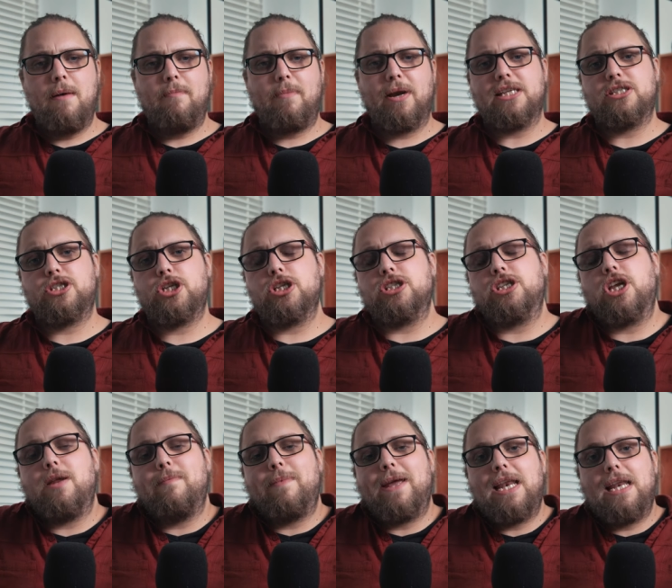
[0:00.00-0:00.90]
but it's just
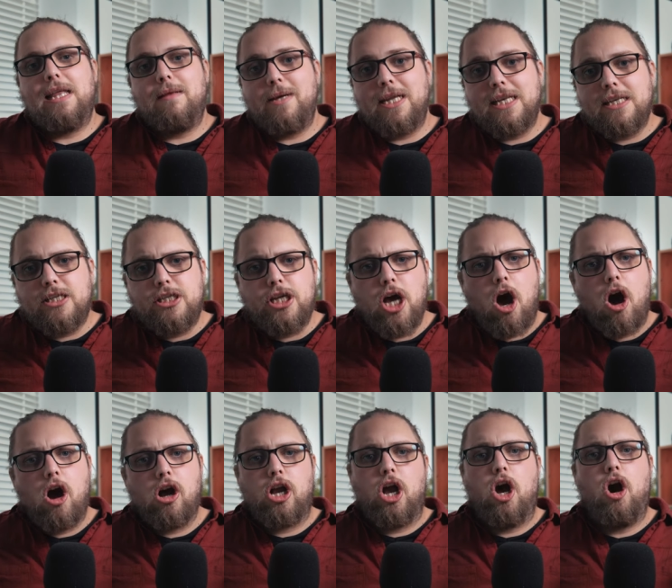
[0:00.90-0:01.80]
going to be a little bit
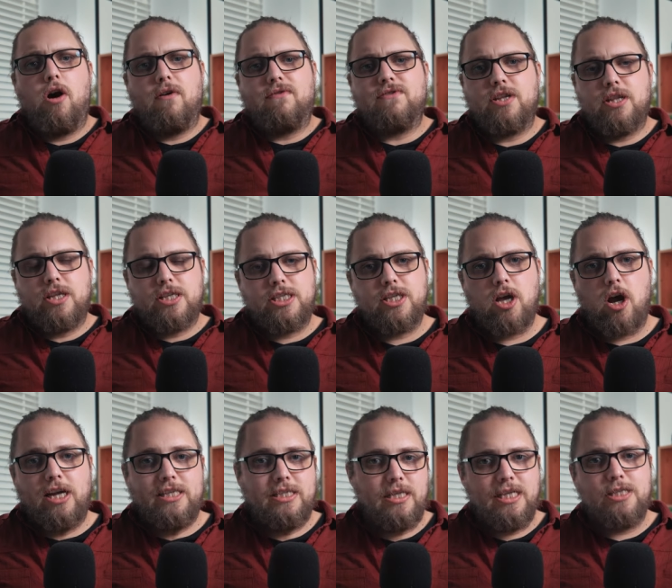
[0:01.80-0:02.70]
darker off to the sides.